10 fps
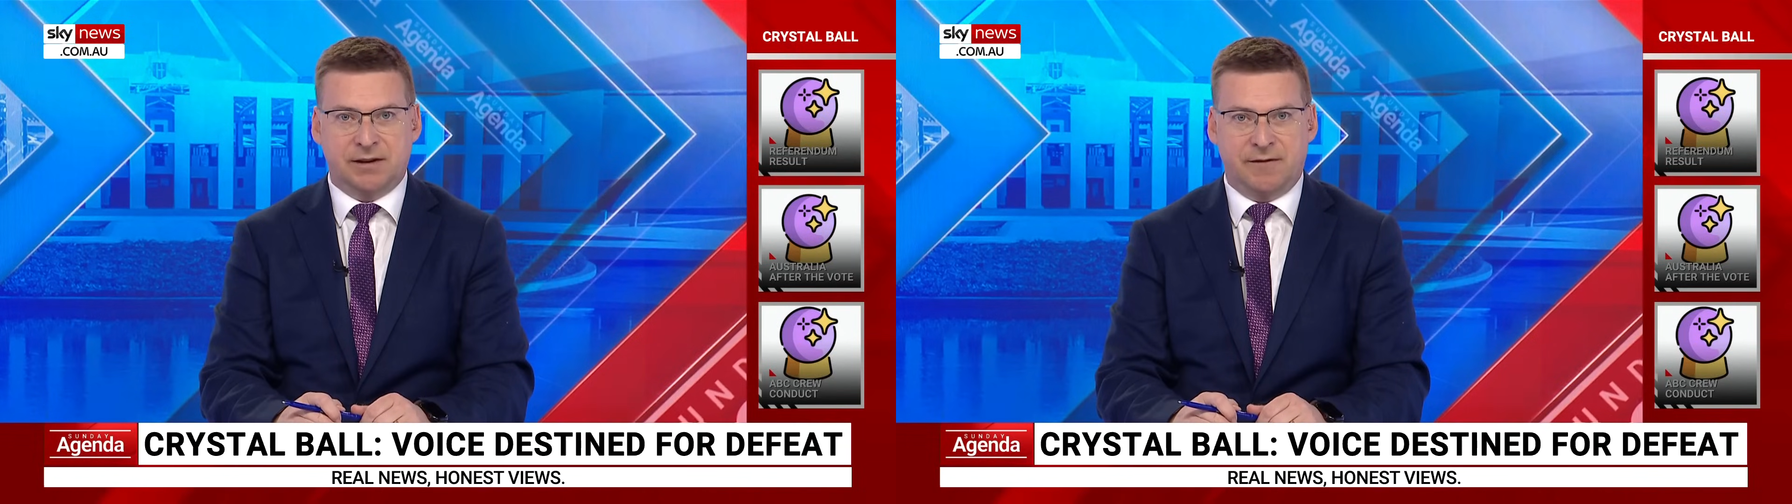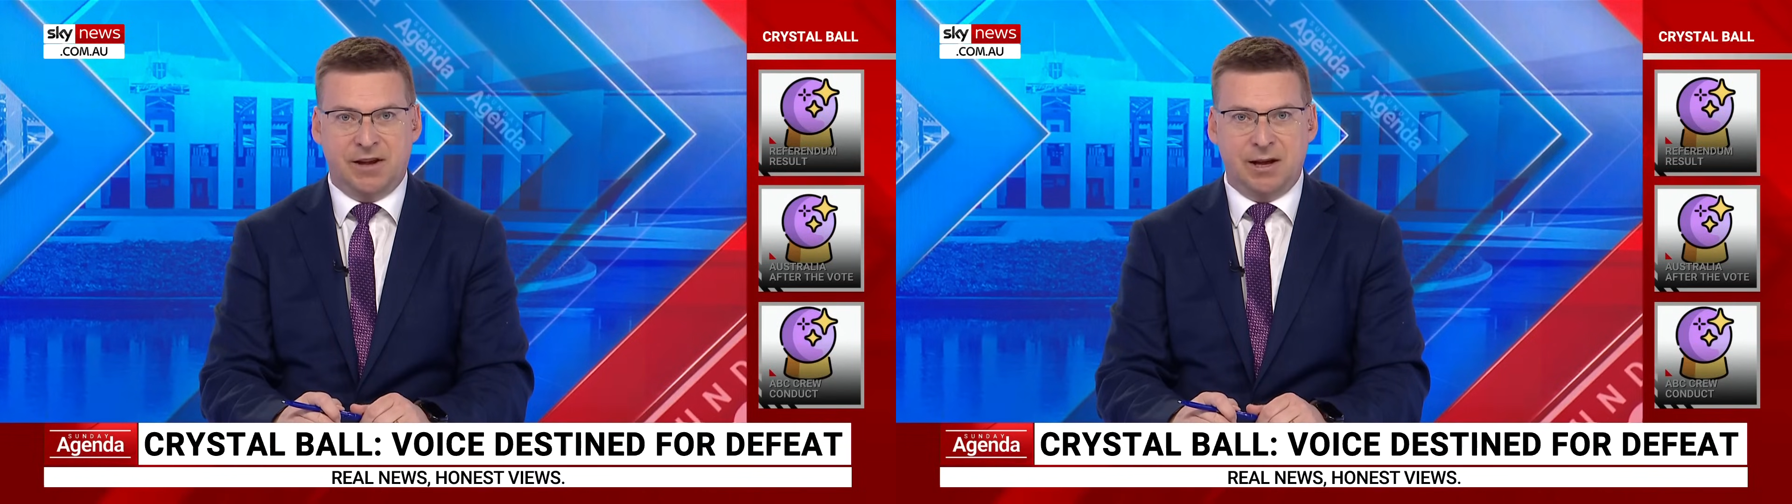
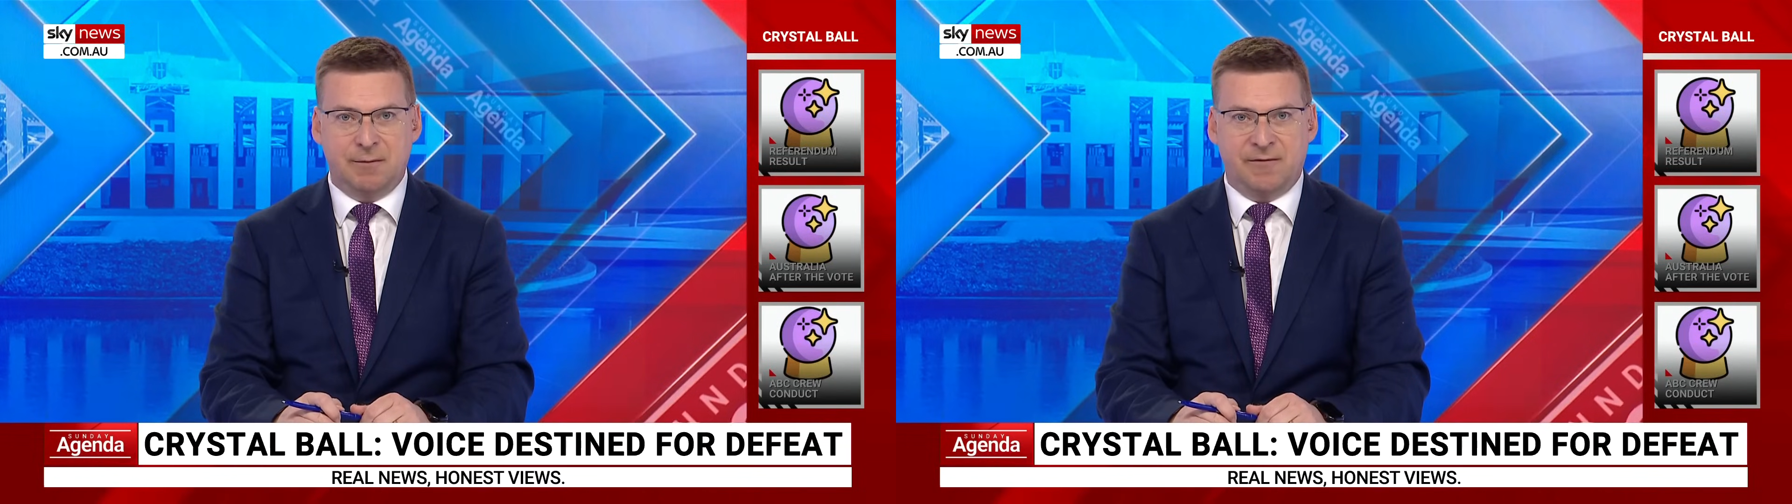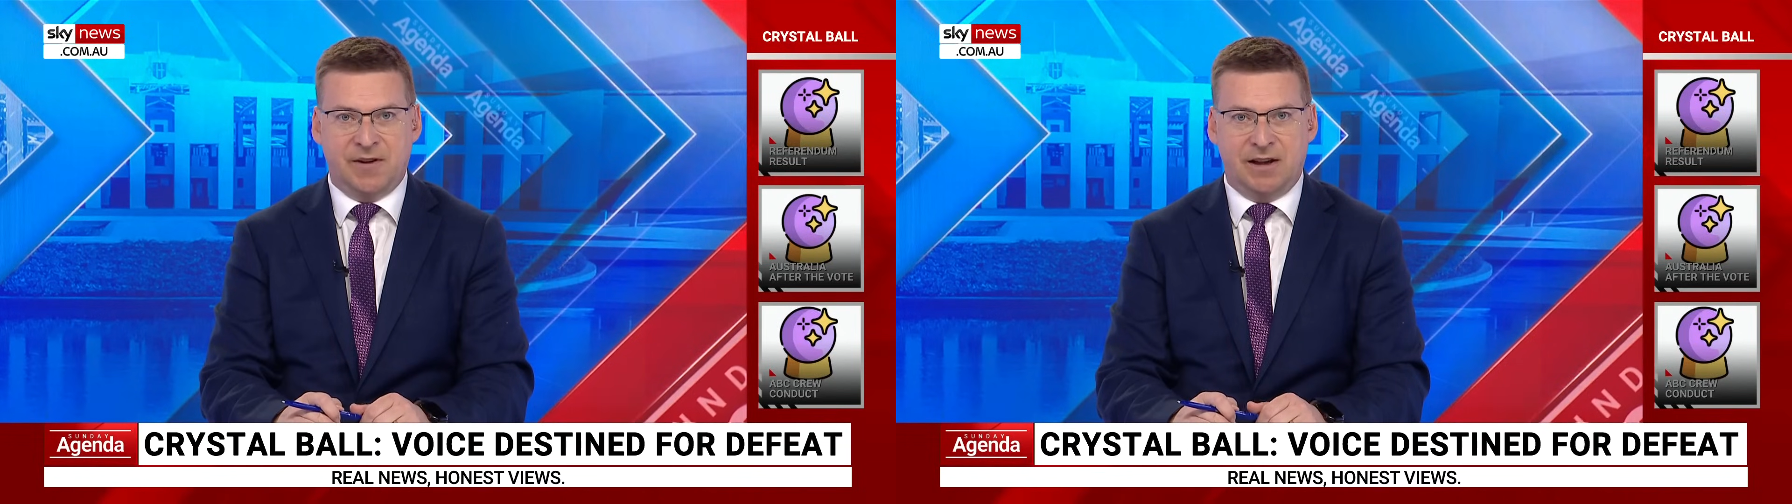for
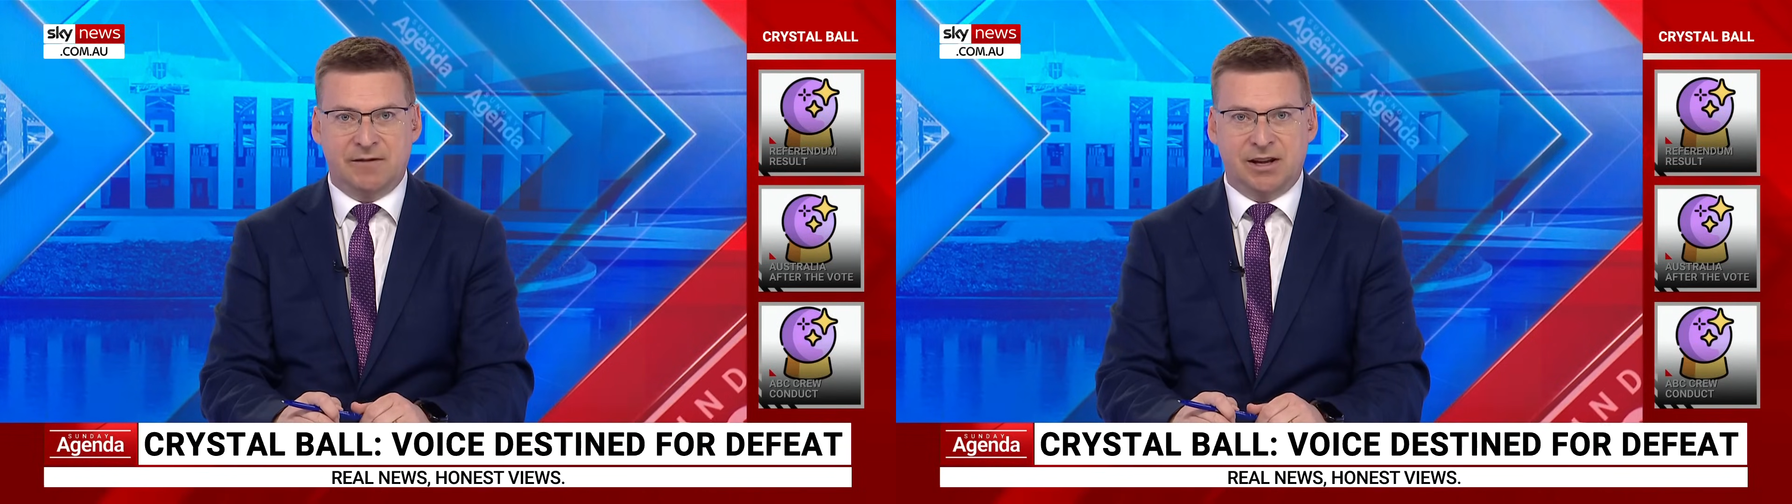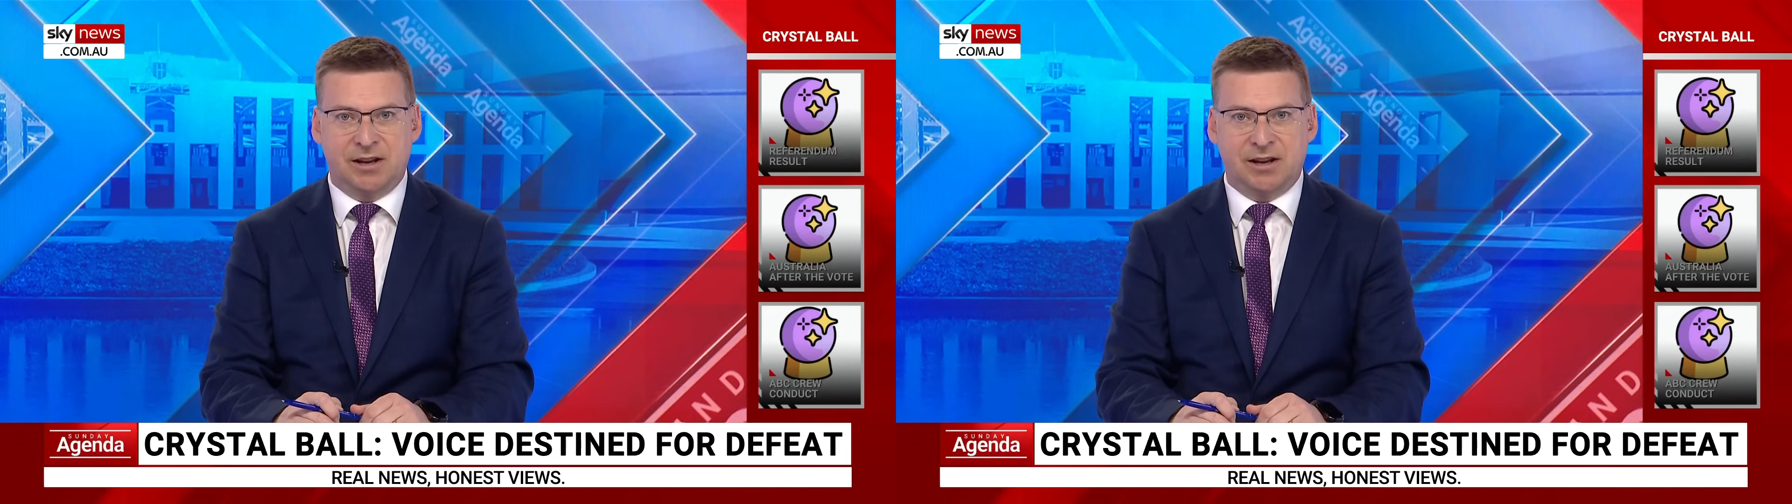him for having